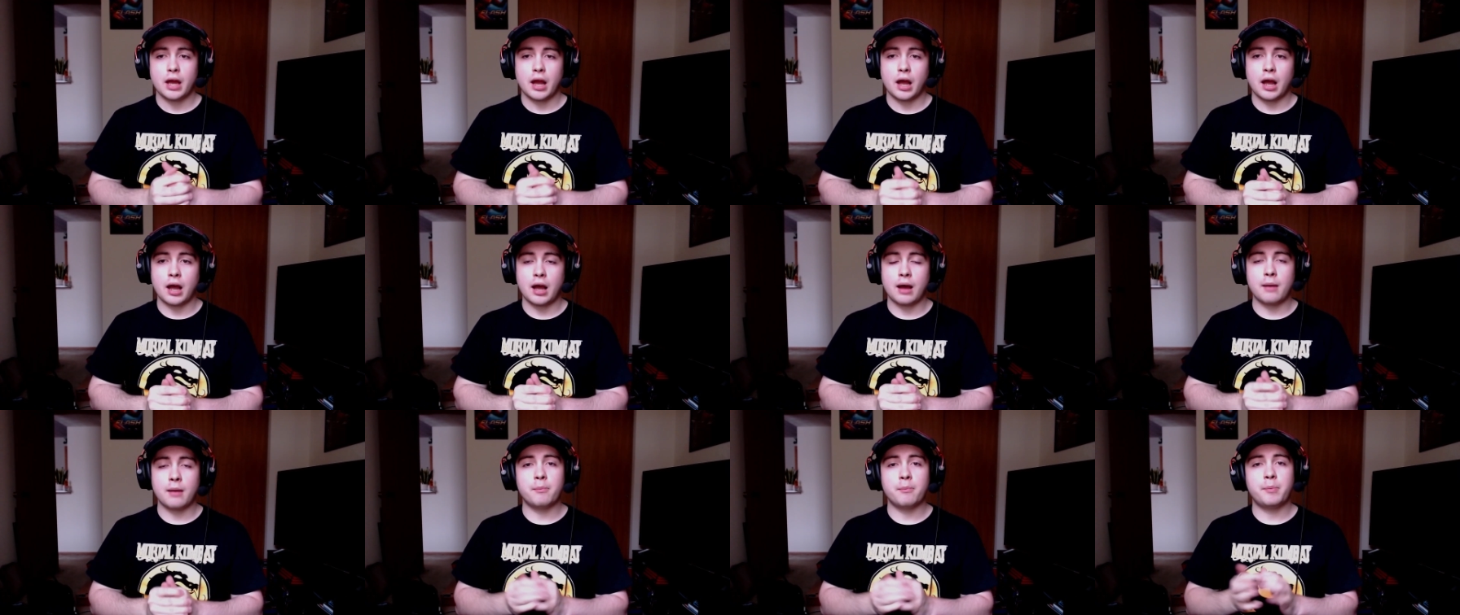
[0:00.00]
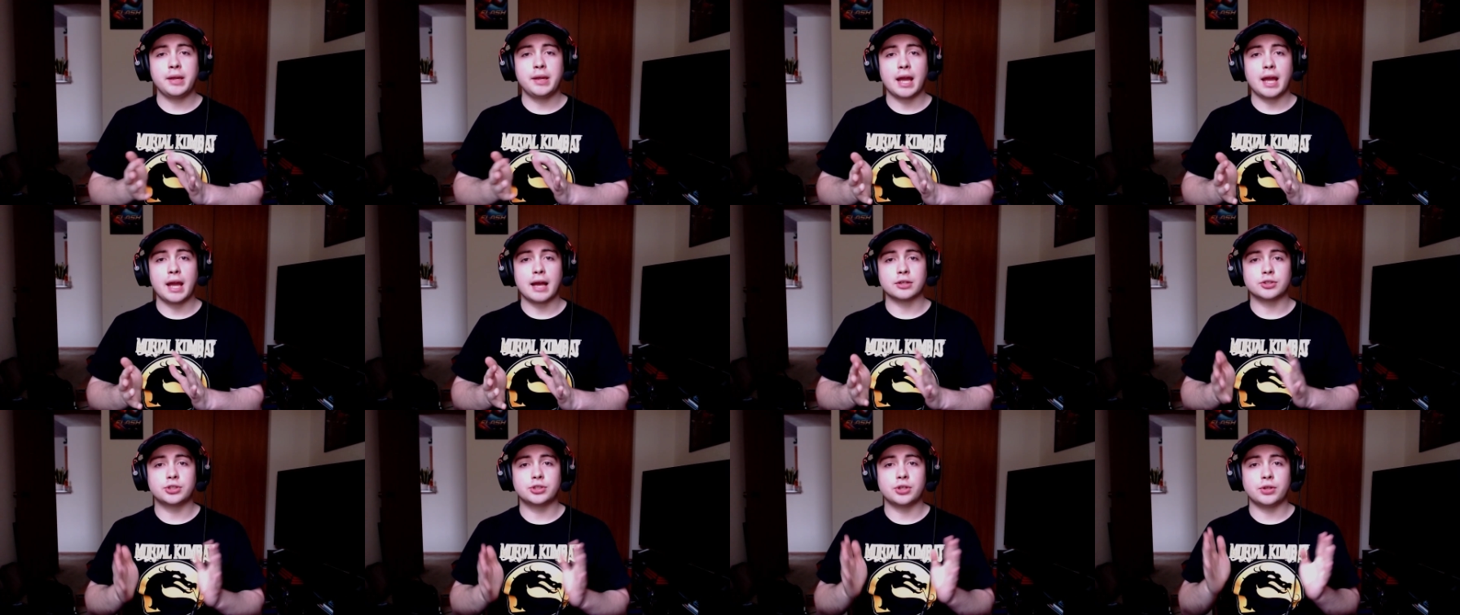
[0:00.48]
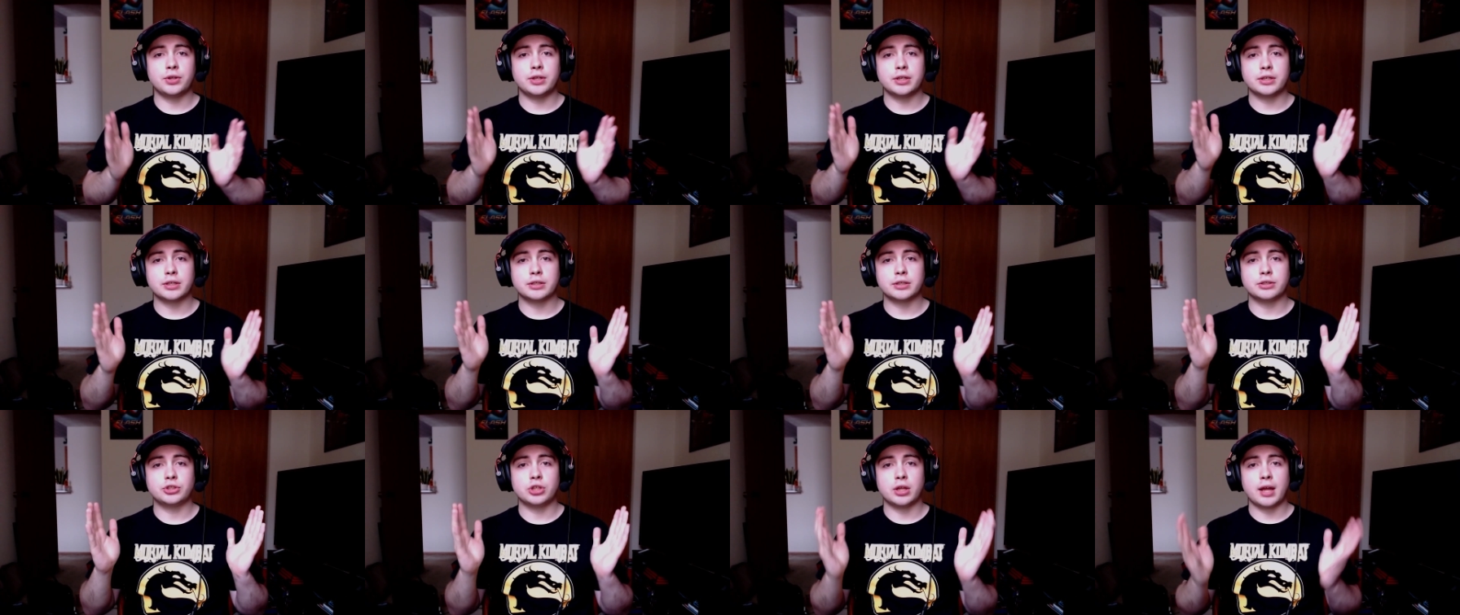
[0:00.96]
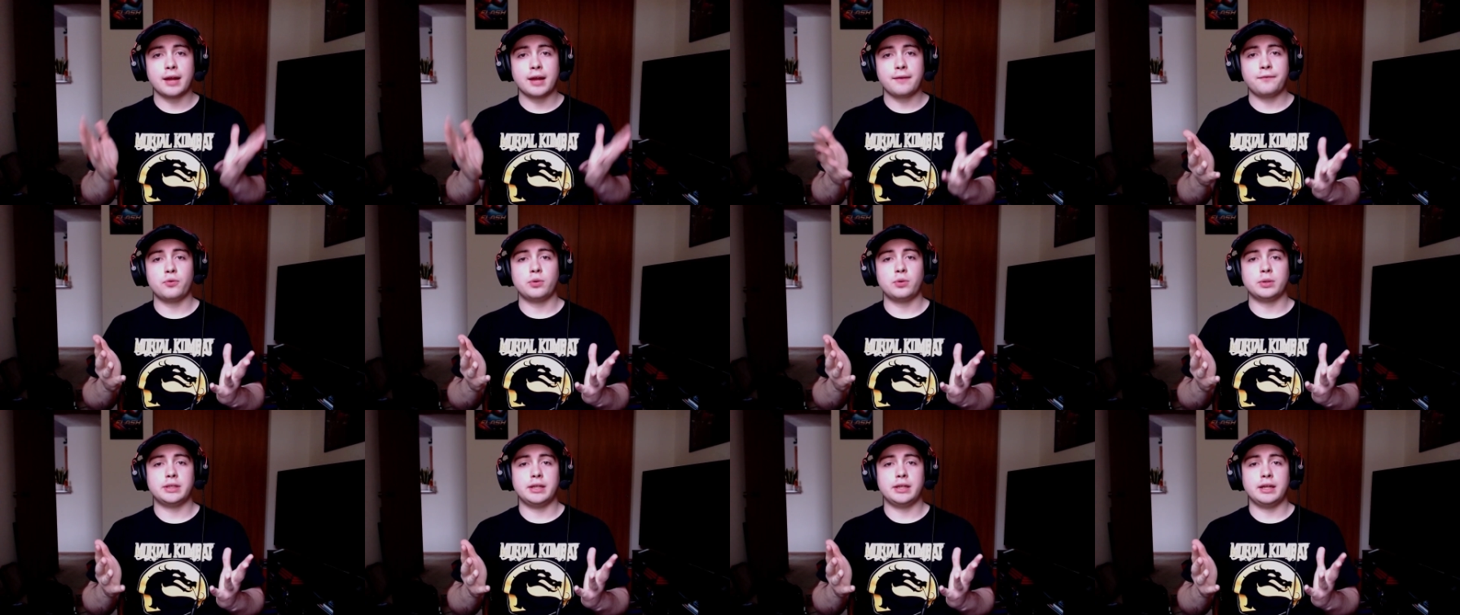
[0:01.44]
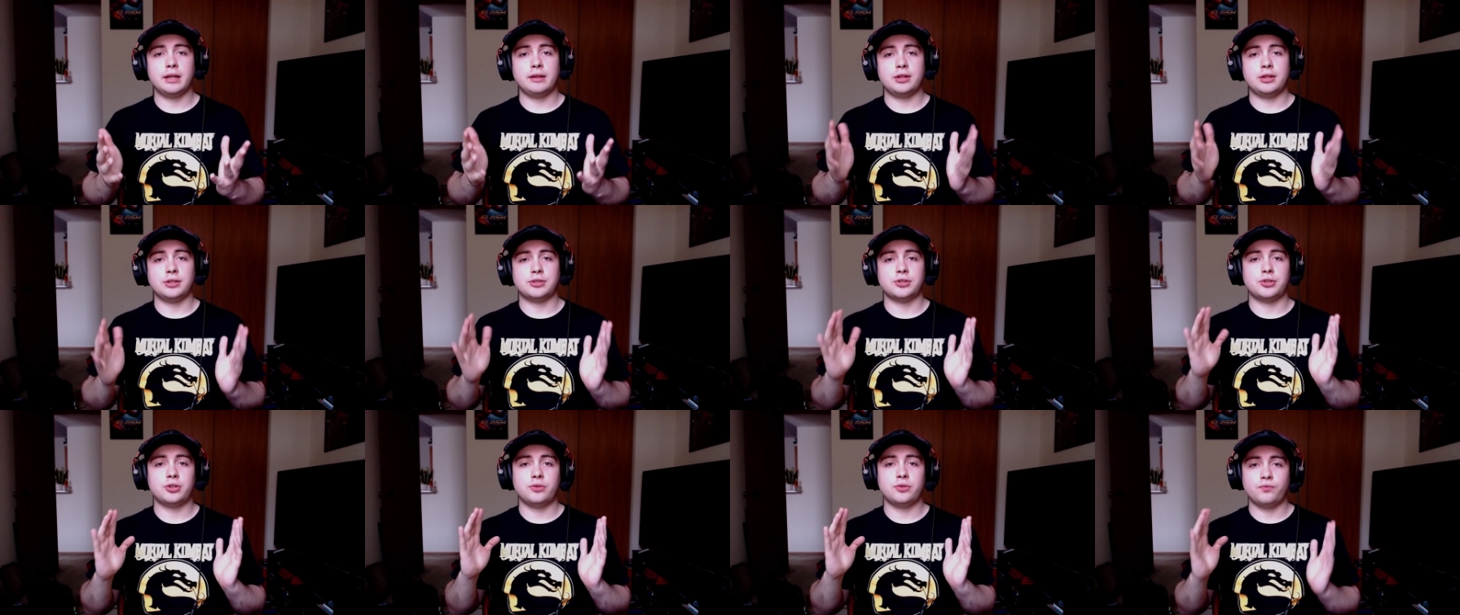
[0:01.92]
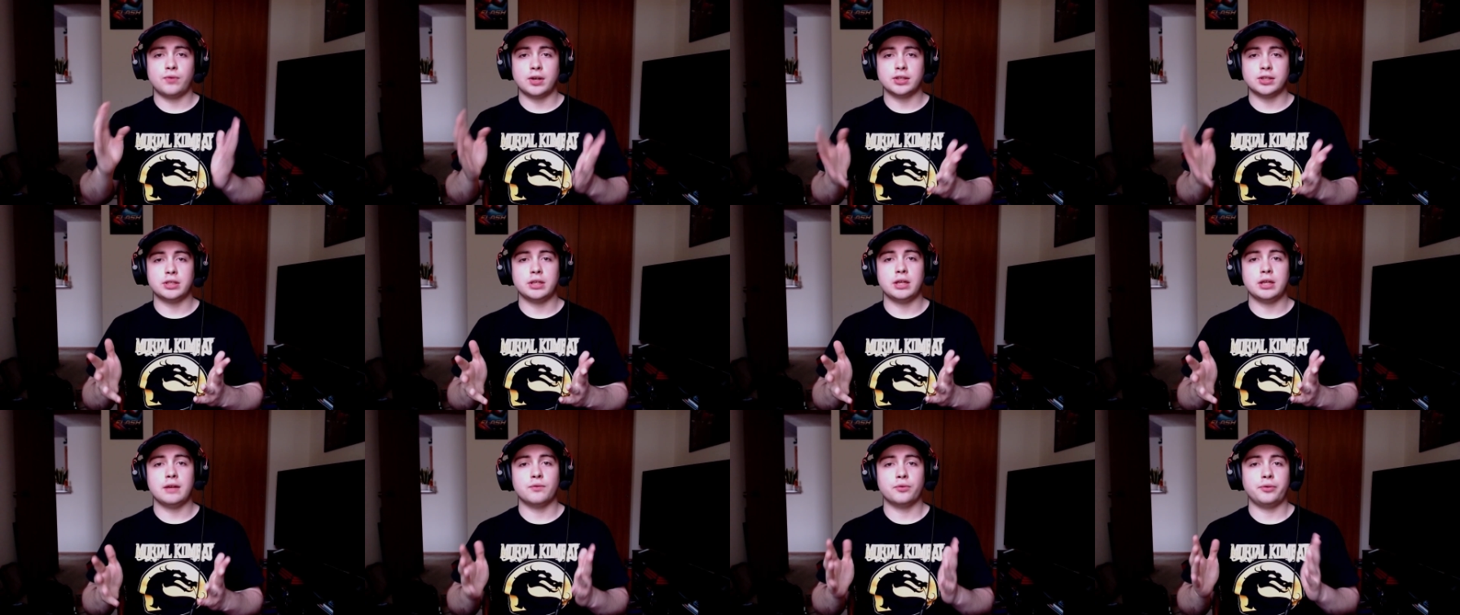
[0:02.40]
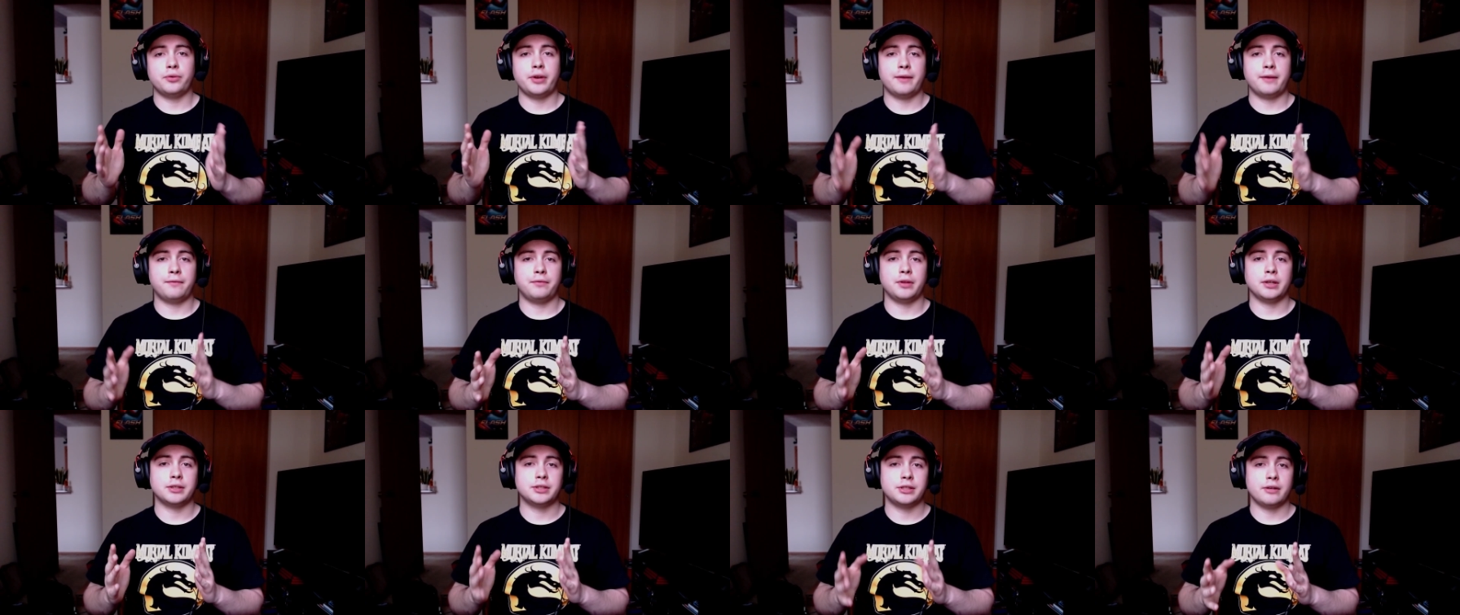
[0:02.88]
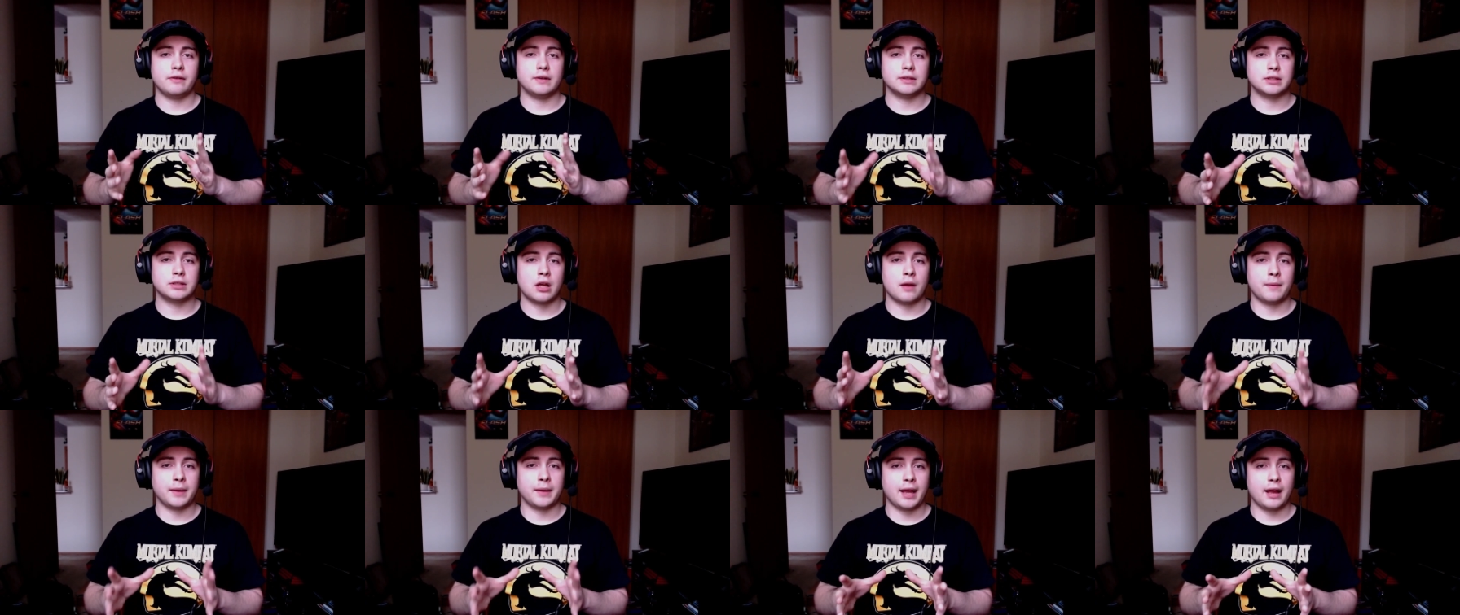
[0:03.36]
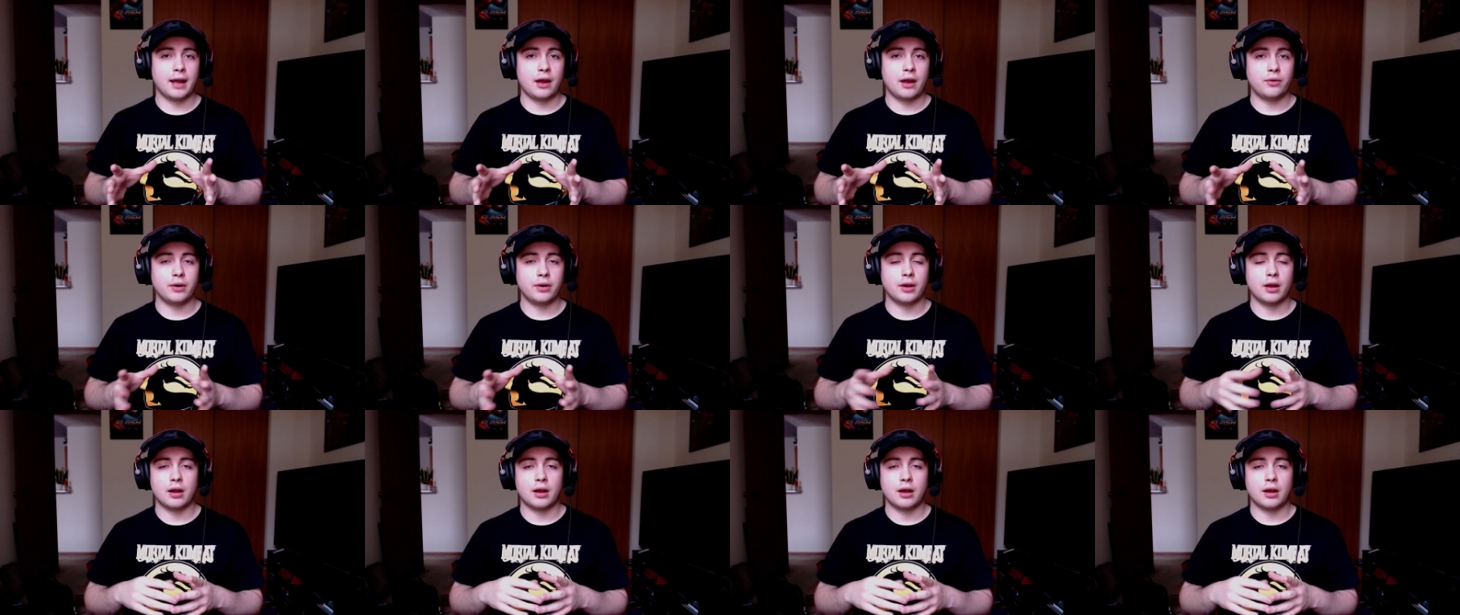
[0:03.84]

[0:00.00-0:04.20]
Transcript: Um, but yeah, so there, July 14th is a new Resident Evil Netflix series coming out.